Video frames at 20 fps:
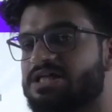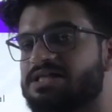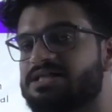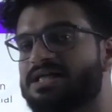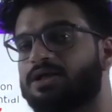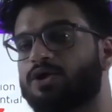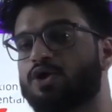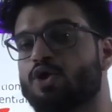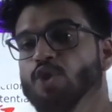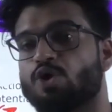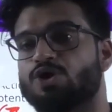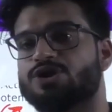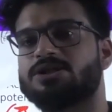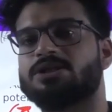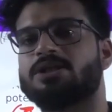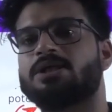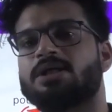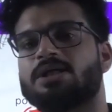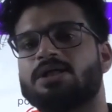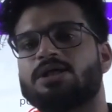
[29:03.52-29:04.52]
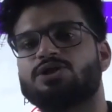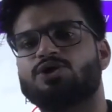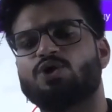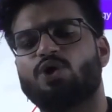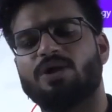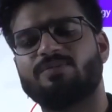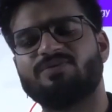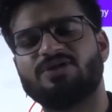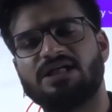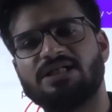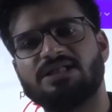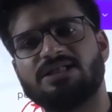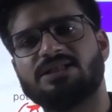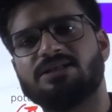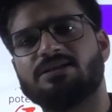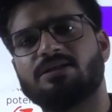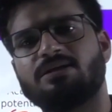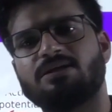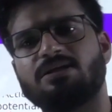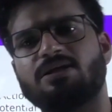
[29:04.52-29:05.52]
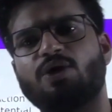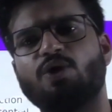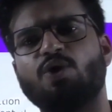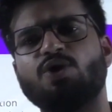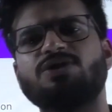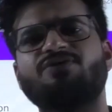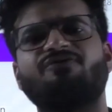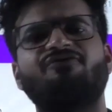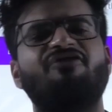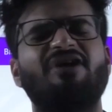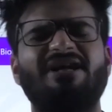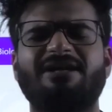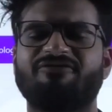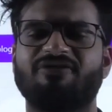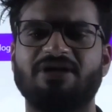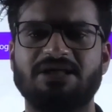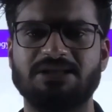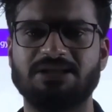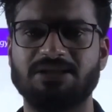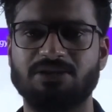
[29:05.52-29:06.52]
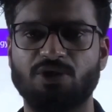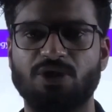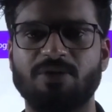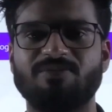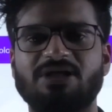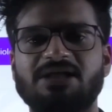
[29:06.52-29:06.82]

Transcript: channels are closed. Sodium channels are closed very fast.